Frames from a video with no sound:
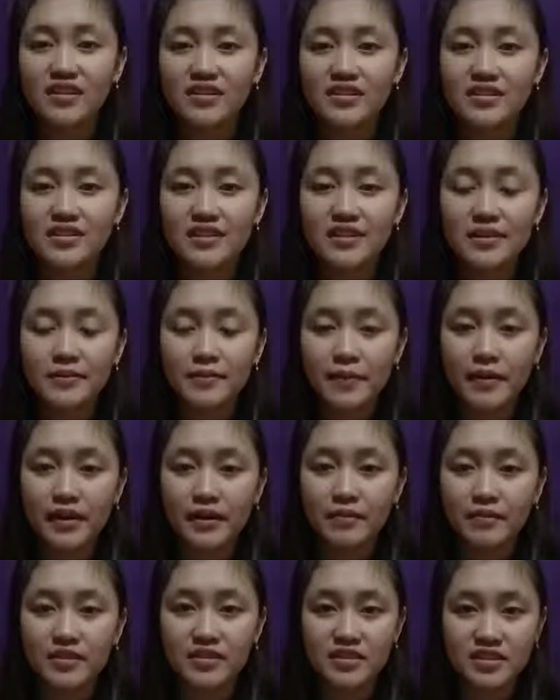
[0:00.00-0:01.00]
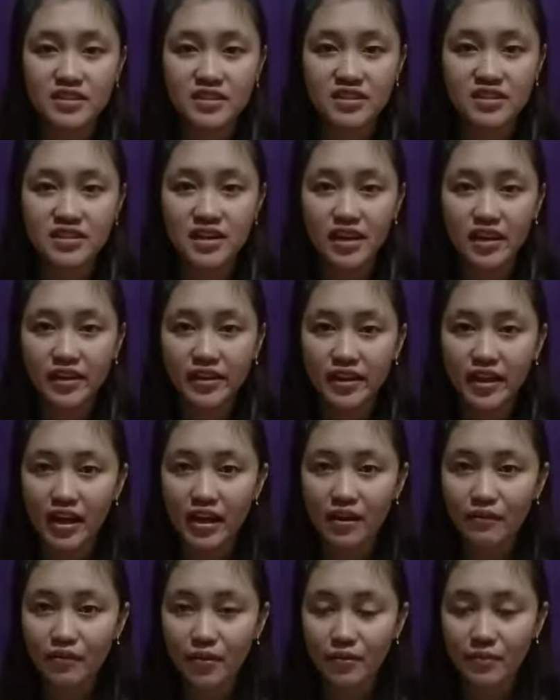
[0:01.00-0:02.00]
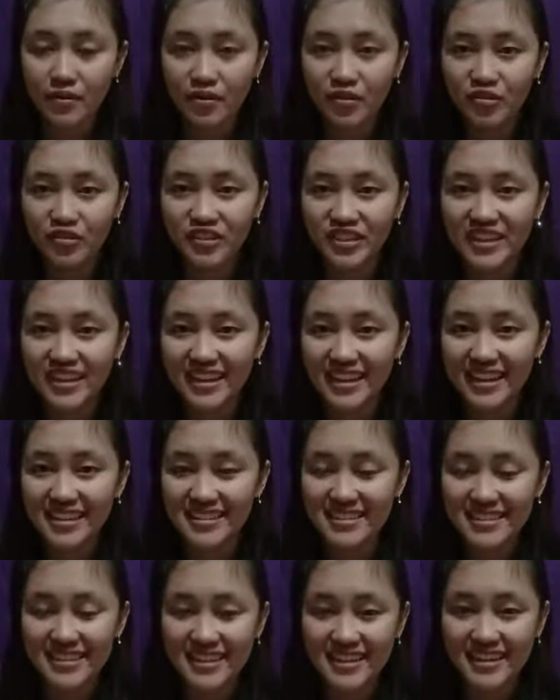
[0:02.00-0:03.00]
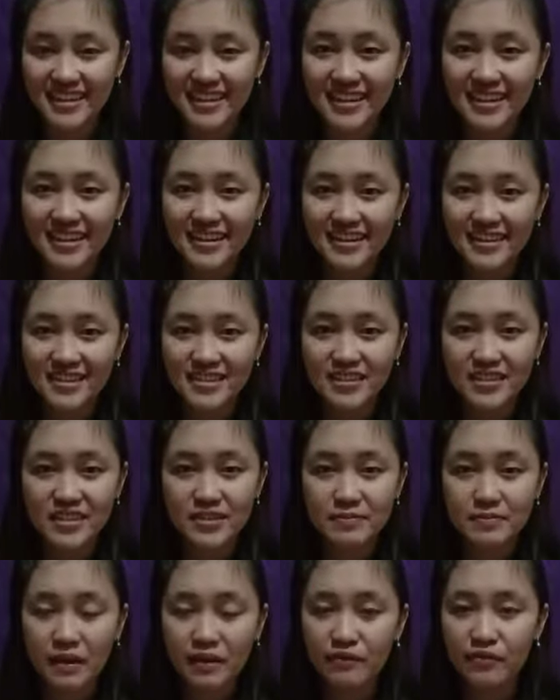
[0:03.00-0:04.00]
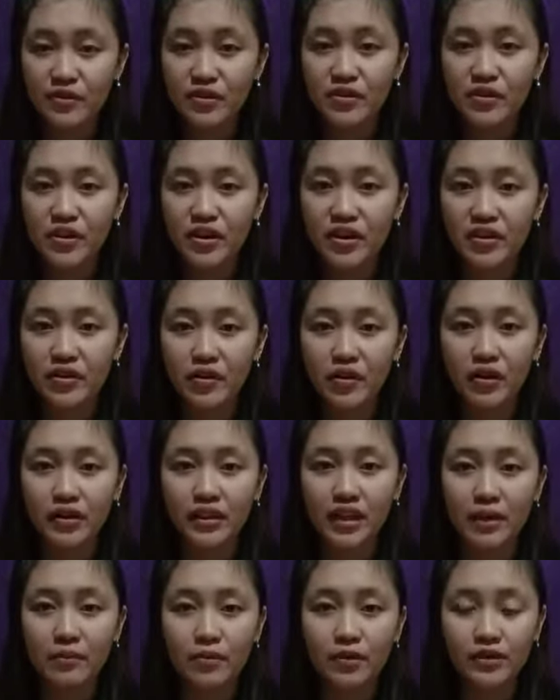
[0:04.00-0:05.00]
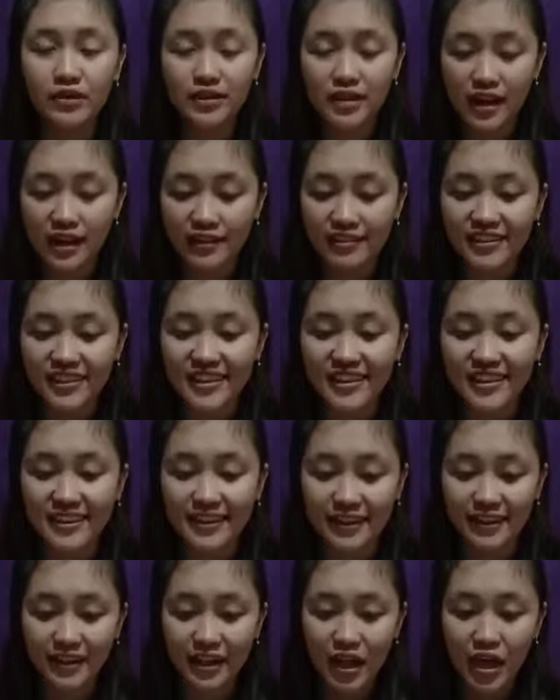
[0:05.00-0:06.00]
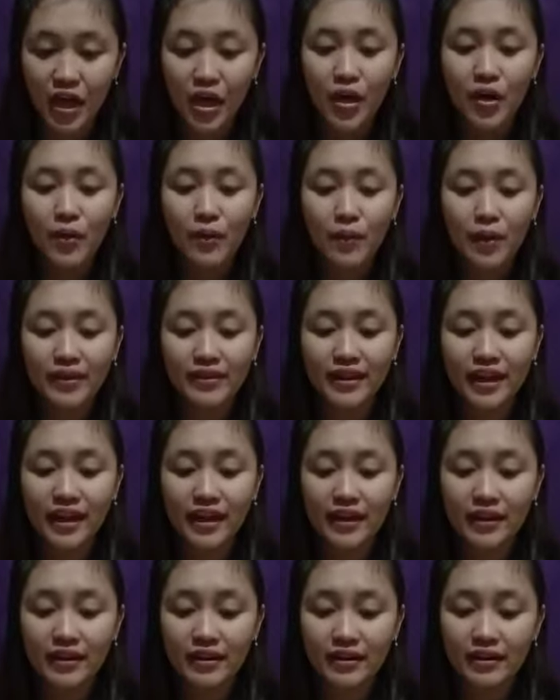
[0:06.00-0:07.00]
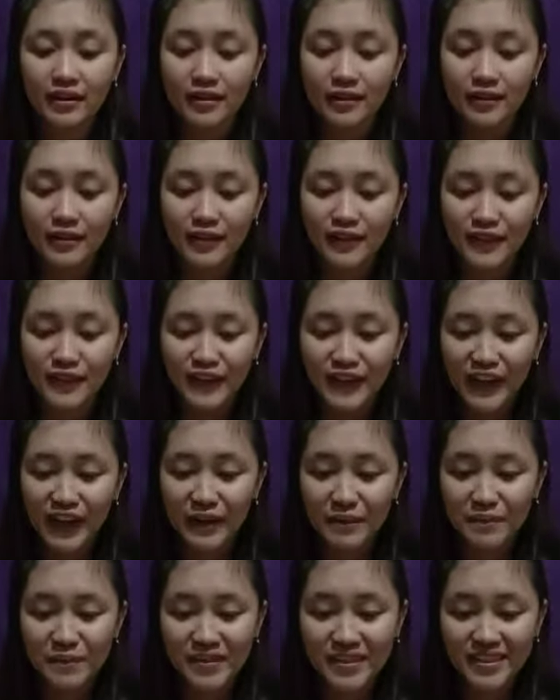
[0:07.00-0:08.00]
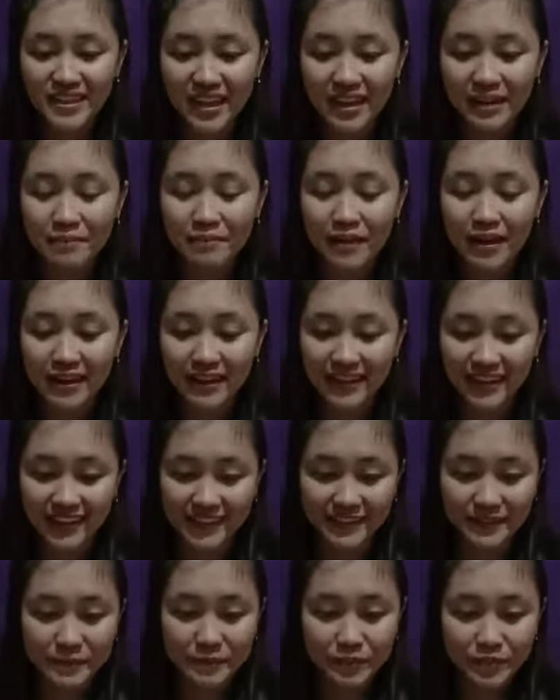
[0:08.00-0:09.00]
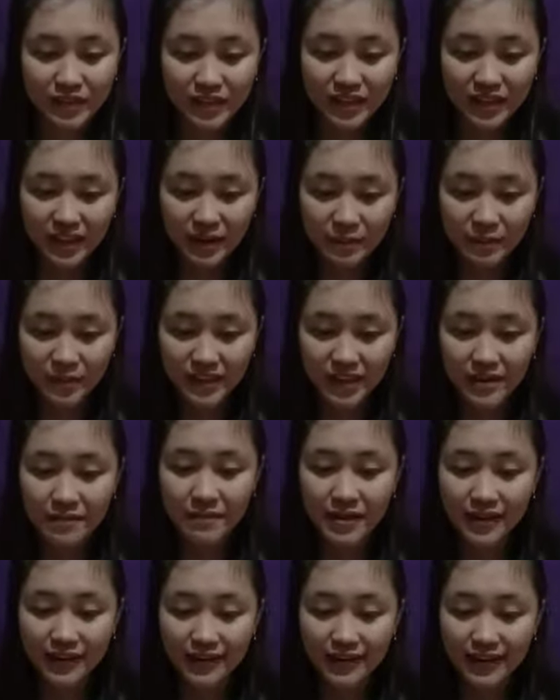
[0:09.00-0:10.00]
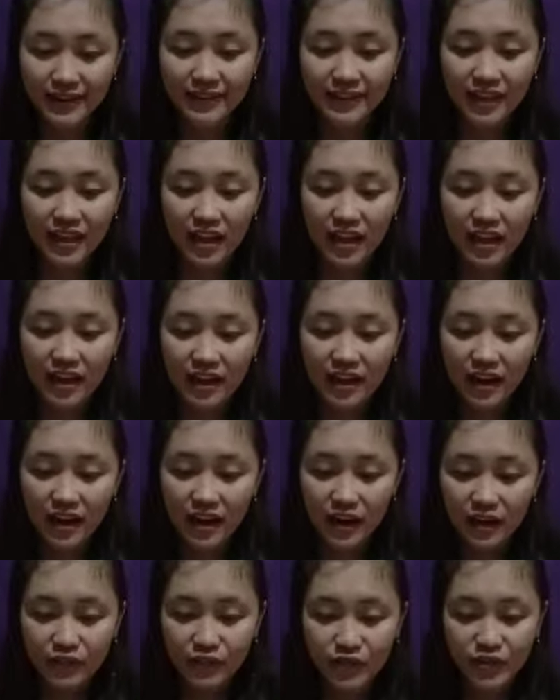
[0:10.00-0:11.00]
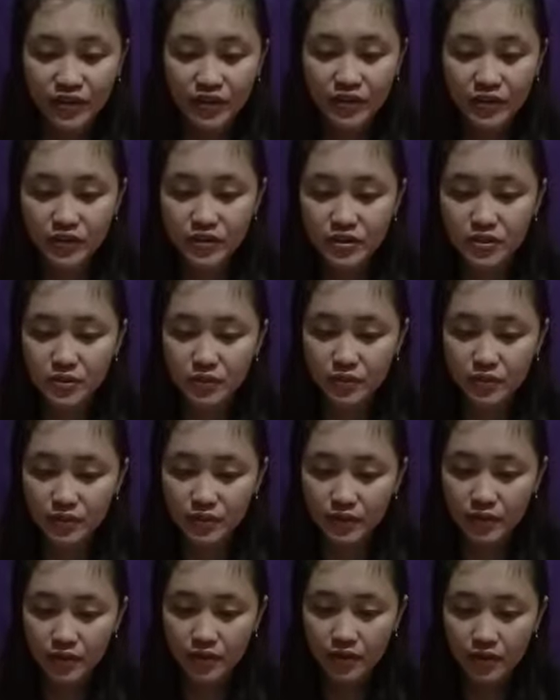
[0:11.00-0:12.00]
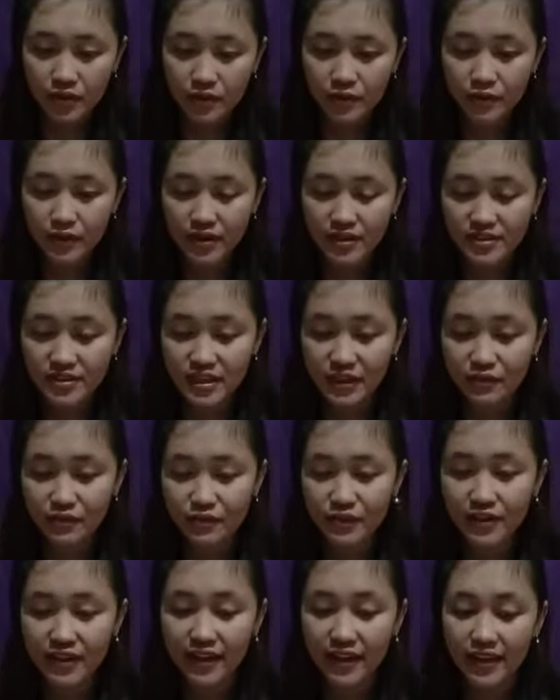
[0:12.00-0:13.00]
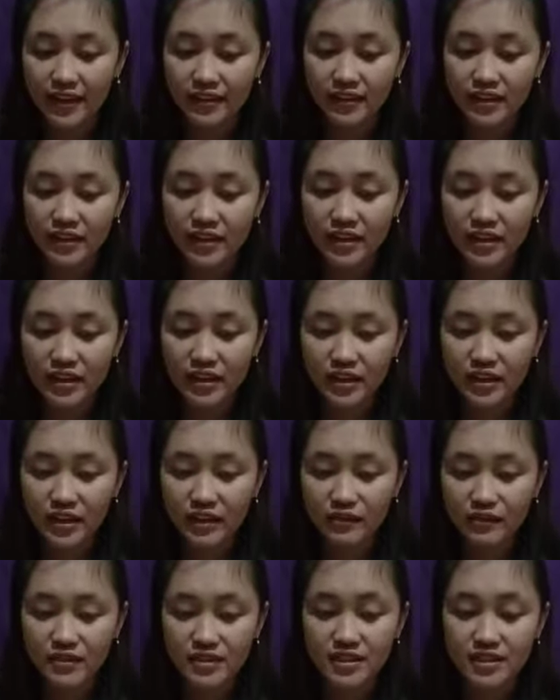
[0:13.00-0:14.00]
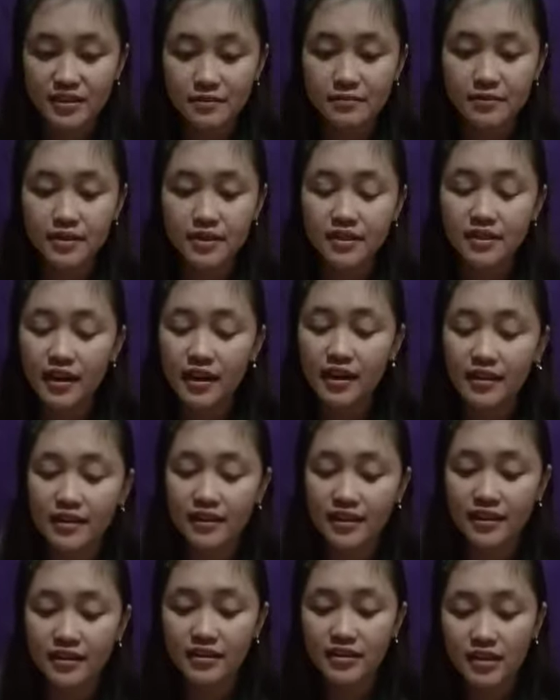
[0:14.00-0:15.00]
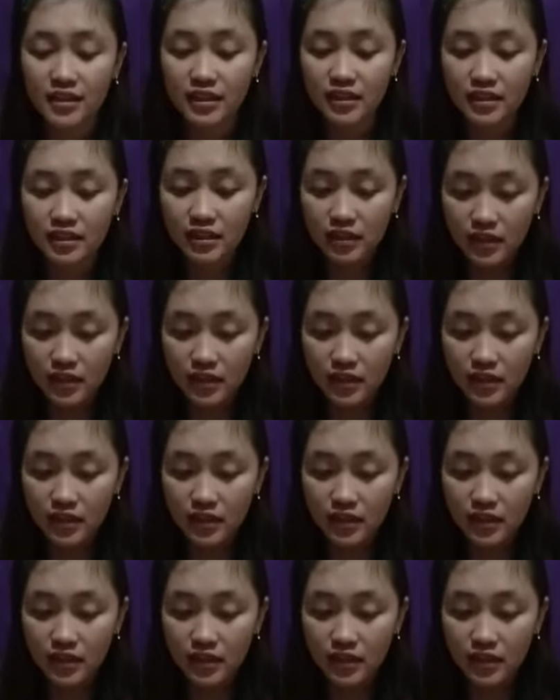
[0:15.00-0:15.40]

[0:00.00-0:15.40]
Sir, my name is Tricia Linda from Accounting Class D. This is my video record about the article. What are capital market? Capital market are venues where saving and investment are channeled